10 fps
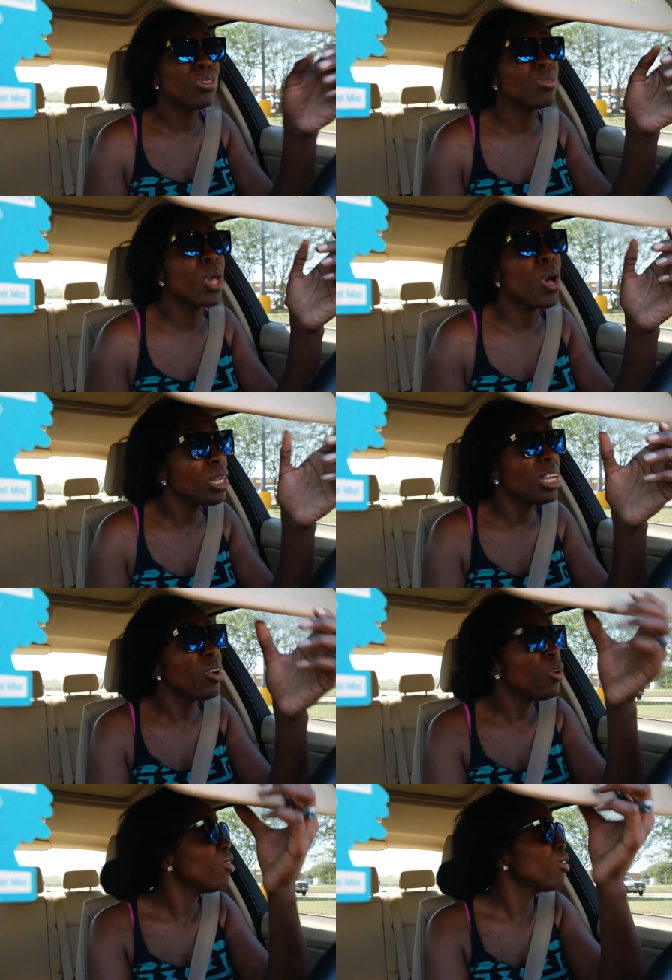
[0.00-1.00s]
use
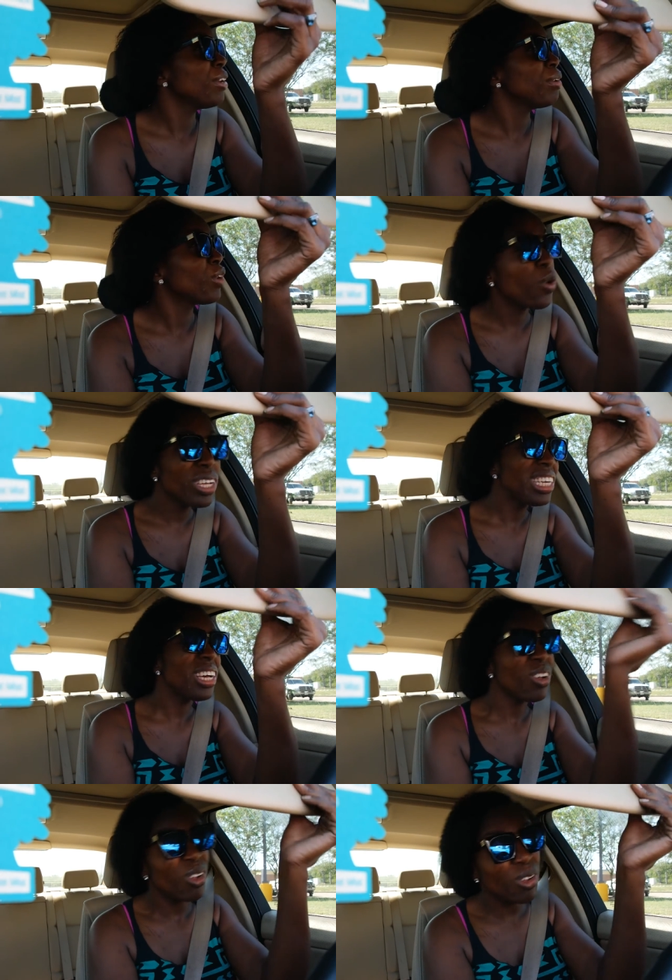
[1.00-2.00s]
coconut oil,
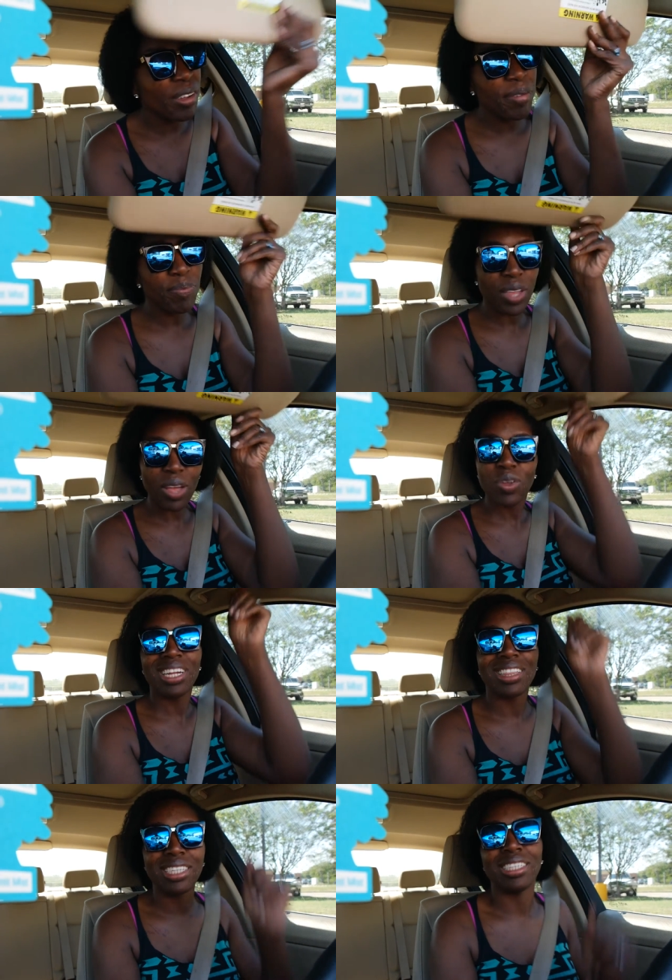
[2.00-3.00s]
coconut oil,
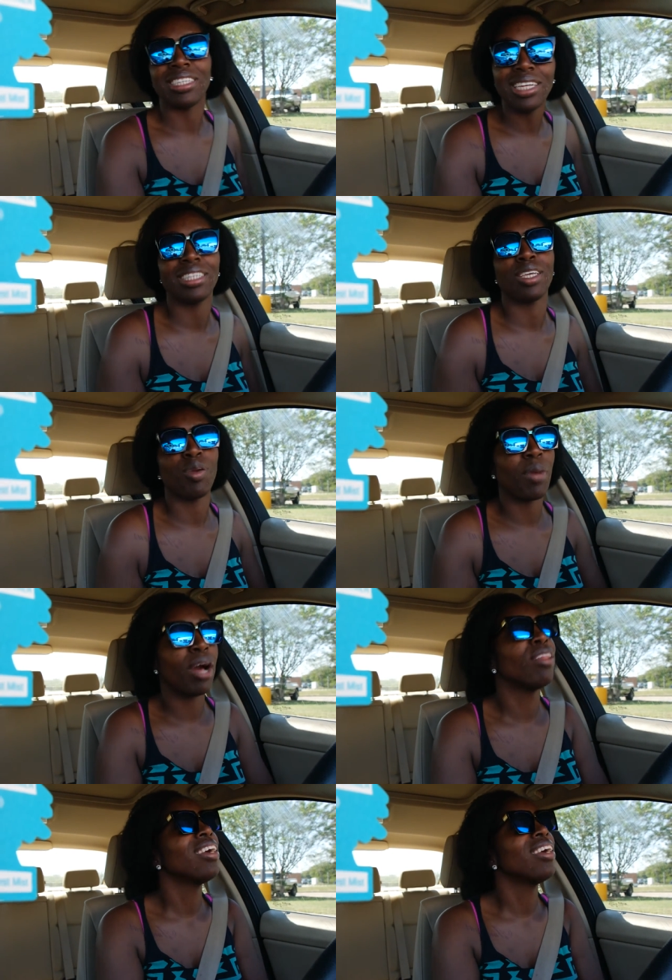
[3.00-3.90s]
coconut these nuts in your mouth.